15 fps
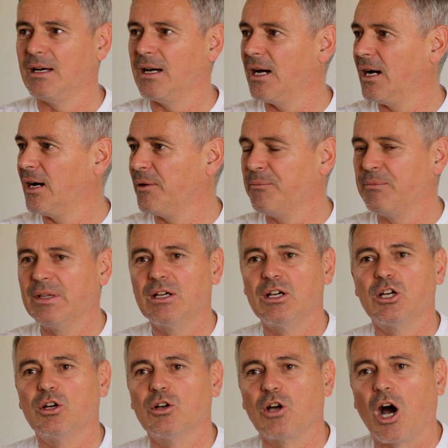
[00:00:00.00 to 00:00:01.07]

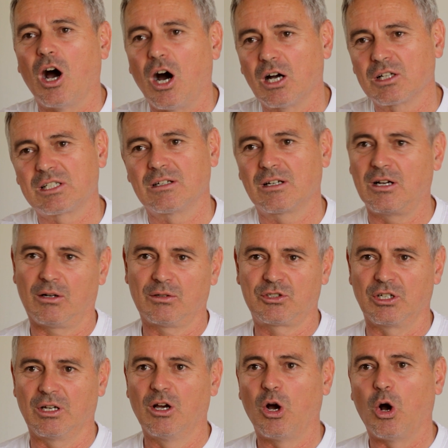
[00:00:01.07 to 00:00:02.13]
arts and
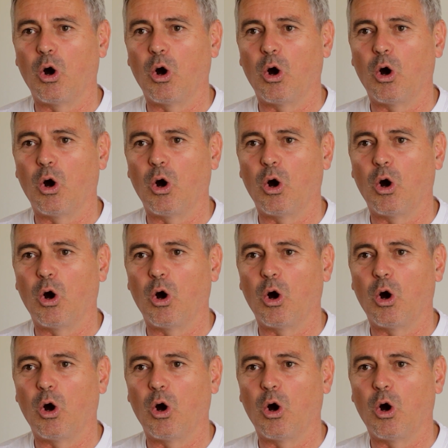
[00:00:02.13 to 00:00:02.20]
culture,